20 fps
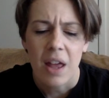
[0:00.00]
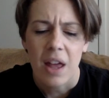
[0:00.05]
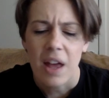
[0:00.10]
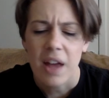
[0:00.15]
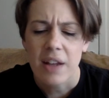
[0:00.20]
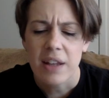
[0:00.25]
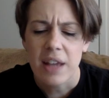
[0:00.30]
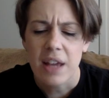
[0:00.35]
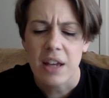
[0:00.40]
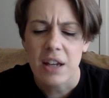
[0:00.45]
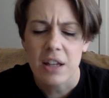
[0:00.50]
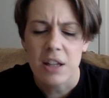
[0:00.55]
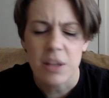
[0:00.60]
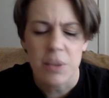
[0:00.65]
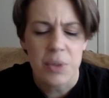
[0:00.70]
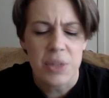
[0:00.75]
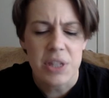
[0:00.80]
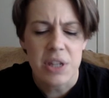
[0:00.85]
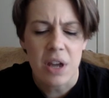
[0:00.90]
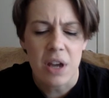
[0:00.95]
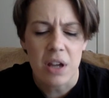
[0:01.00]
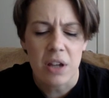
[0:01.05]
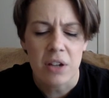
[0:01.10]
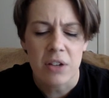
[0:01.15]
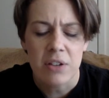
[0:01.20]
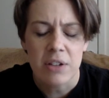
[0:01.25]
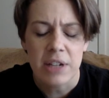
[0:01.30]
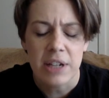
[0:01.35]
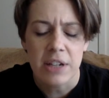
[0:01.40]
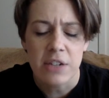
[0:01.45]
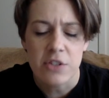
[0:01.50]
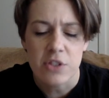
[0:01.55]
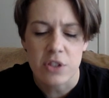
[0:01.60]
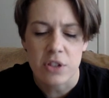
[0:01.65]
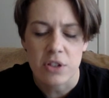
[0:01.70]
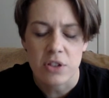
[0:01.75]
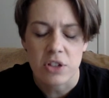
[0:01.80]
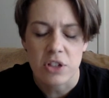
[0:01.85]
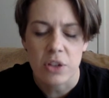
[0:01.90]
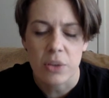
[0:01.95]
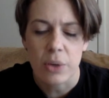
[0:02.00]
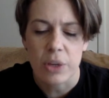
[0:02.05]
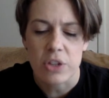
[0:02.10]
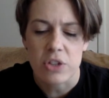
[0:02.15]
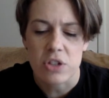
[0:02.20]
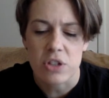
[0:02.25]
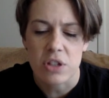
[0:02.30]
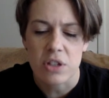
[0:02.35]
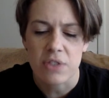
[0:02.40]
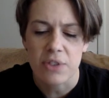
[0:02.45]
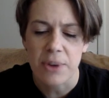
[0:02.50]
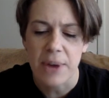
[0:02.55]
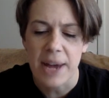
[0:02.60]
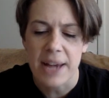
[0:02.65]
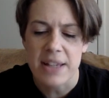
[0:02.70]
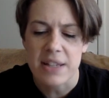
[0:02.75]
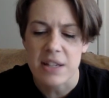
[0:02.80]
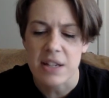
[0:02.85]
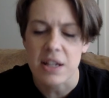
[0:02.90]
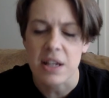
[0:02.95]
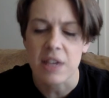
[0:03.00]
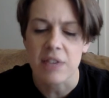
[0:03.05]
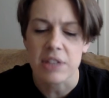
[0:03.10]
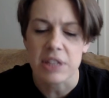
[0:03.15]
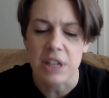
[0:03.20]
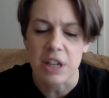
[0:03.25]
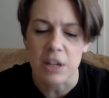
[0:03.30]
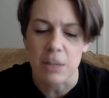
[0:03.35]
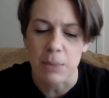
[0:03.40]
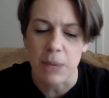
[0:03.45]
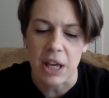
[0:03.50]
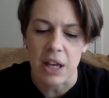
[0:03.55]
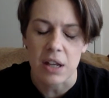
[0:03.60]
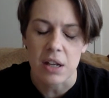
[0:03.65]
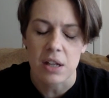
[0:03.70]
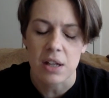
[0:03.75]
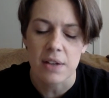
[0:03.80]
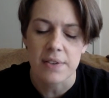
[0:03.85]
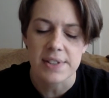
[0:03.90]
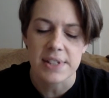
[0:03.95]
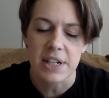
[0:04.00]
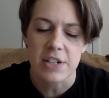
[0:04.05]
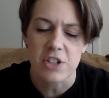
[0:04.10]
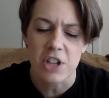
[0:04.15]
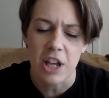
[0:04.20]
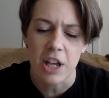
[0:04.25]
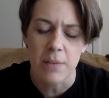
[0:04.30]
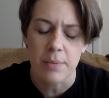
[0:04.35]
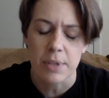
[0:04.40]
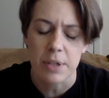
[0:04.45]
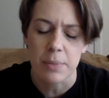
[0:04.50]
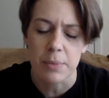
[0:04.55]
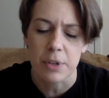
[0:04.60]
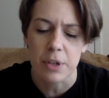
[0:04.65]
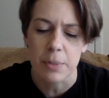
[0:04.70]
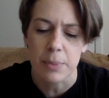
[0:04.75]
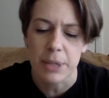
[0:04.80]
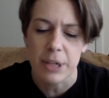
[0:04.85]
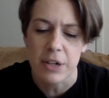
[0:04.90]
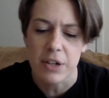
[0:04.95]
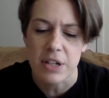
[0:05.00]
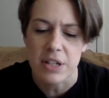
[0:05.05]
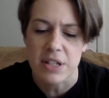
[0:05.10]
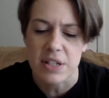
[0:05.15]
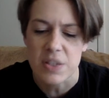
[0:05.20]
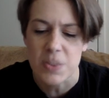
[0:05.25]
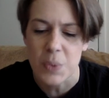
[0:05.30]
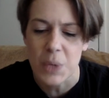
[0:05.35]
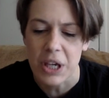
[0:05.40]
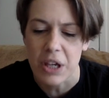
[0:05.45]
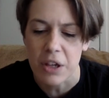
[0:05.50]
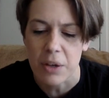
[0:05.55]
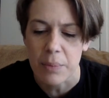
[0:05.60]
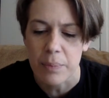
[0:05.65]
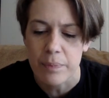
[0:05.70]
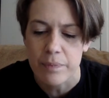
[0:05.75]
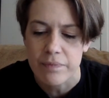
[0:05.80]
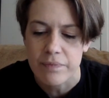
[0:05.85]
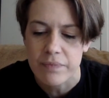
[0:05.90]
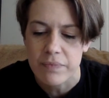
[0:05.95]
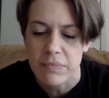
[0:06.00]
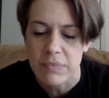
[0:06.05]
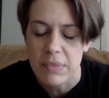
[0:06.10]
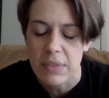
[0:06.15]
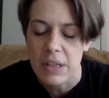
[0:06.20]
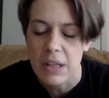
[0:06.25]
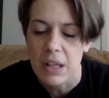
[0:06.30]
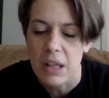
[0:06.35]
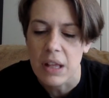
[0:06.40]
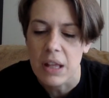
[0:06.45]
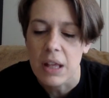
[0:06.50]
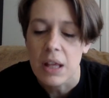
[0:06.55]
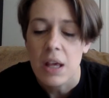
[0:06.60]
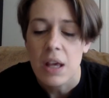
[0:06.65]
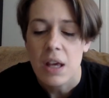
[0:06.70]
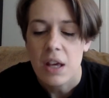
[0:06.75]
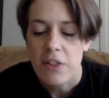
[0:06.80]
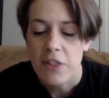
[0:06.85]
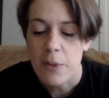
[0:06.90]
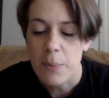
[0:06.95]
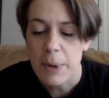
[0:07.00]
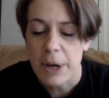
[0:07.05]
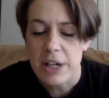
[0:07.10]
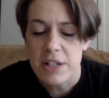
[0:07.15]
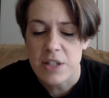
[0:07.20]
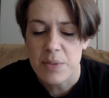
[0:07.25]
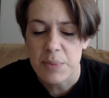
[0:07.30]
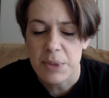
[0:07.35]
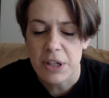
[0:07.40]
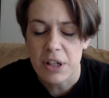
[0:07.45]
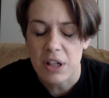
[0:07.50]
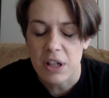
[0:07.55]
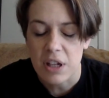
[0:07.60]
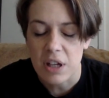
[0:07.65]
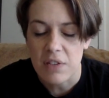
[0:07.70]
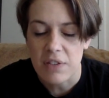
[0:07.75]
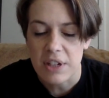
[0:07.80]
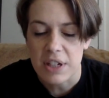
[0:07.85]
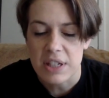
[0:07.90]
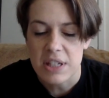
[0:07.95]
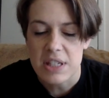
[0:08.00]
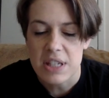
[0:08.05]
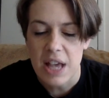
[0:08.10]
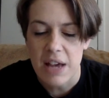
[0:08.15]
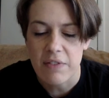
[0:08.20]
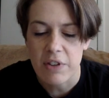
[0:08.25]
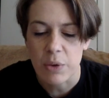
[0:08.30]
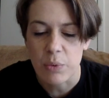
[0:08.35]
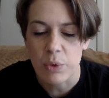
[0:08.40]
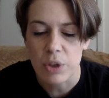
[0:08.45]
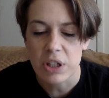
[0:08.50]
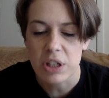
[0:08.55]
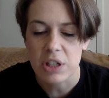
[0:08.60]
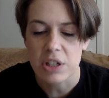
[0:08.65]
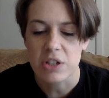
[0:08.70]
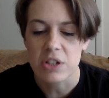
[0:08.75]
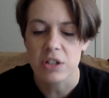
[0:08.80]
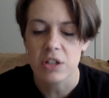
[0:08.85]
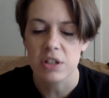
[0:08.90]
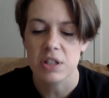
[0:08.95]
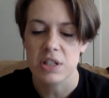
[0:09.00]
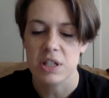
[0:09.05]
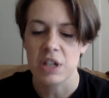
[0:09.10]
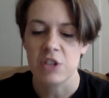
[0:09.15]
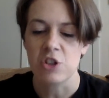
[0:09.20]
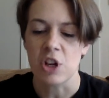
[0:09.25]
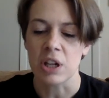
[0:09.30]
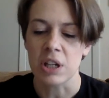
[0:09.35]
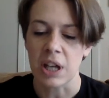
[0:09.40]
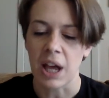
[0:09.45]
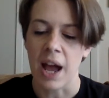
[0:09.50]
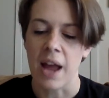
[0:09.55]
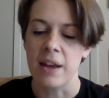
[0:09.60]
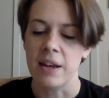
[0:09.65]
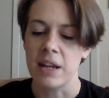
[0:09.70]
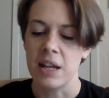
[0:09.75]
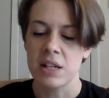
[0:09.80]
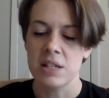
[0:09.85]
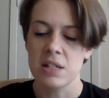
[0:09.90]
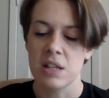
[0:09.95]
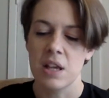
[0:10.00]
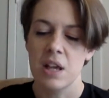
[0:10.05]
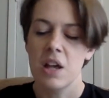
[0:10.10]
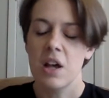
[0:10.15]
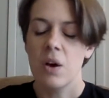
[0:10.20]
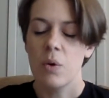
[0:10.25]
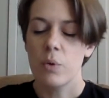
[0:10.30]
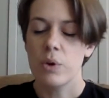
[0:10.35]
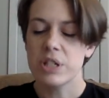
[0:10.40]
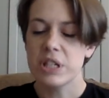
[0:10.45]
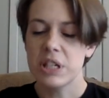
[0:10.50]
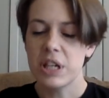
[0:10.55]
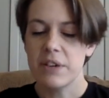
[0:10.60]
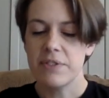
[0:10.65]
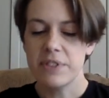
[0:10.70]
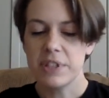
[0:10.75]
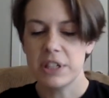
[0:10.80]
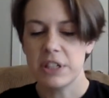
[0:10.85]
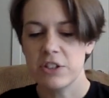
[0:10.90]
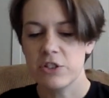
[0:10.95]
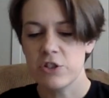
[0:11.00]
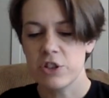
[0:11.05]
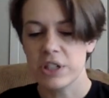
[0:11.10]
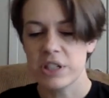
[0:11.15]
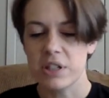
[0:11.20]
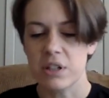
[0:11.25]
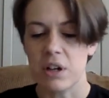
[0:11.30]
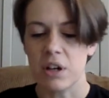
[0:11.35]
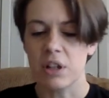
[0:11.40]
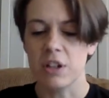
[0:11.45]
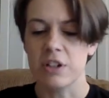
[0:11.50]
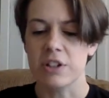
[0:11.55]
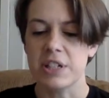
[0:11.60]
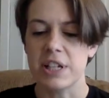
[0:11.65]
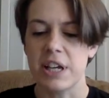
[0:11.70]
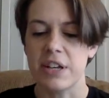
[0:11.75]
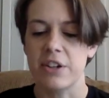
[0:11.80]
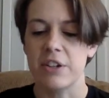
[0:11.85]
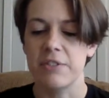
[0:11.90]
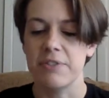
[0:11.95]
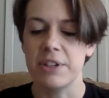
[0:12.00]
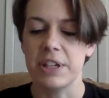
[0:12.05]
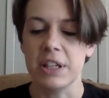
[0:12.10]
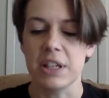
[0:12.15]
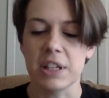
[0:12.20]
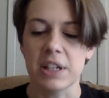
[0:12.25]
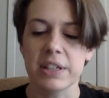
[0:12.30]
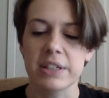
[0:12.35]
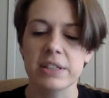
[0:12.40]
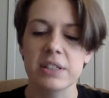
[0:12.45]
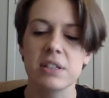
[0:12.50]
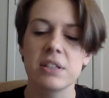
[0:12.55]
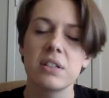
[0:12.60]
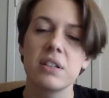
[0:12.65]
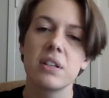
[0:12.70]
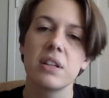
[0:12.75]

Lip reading: And yet it was not in her nature to question the veracity of a young man of such amiable appearance as Wickham. The possibility of his having really endured such unkindness was enough to interest all her tender feelings,